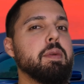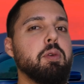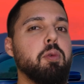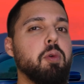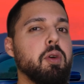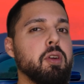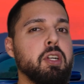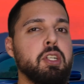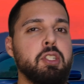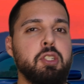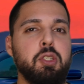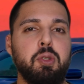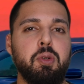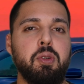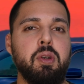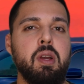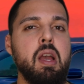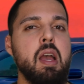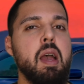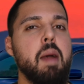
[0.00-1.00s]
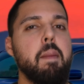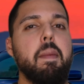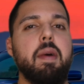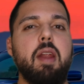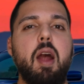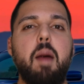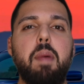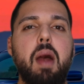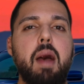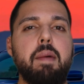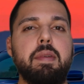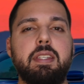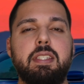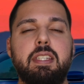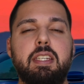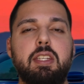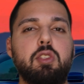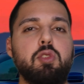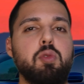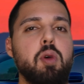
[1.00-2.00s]
one or two, but I'll probably
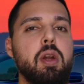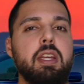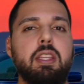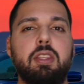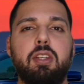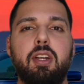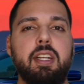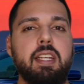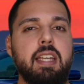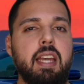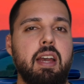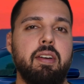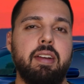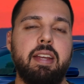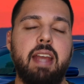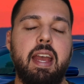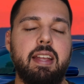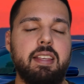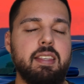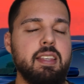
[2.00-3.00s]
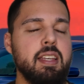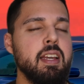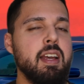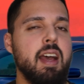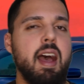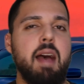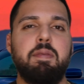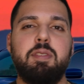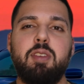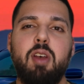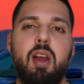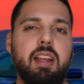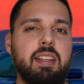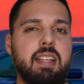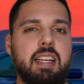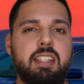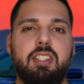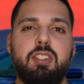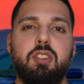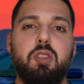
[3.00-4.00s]
see 20, 30 Hellcats. I'm sorry,
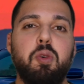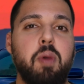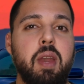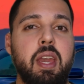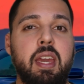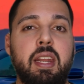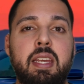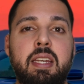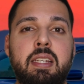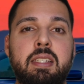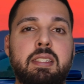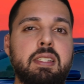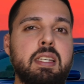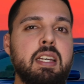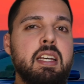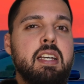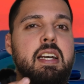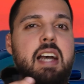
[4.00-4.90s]
that's just the way it is.